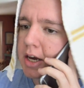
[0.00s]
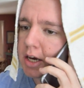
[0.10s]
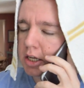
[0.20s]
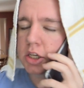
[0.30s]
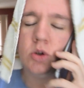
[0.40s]

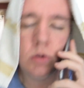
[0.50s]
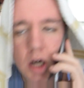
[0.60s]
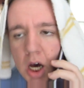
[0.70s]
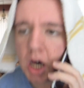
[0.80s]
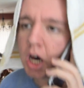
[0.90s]
heading to the
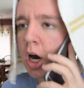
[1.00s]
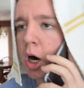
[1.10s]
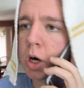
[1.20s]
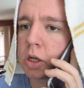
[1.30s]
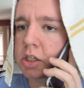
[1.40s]

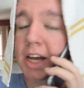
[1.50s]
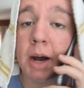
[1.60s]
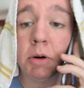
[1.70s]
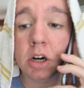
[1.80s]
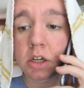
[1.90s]
house.
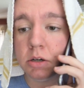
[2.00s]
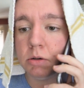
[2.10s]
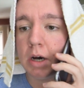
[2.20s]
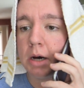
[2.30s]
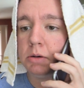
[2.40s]
How are
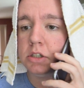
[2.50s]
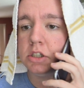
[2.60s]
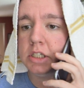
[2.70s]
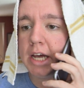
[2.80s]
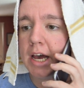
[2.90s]
you? How was
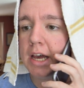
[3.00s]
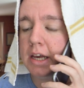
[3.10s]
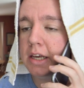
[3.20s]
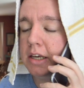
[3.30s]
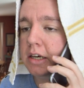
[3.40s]
your
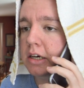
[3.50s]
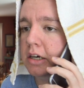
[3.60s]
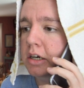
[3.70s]
day?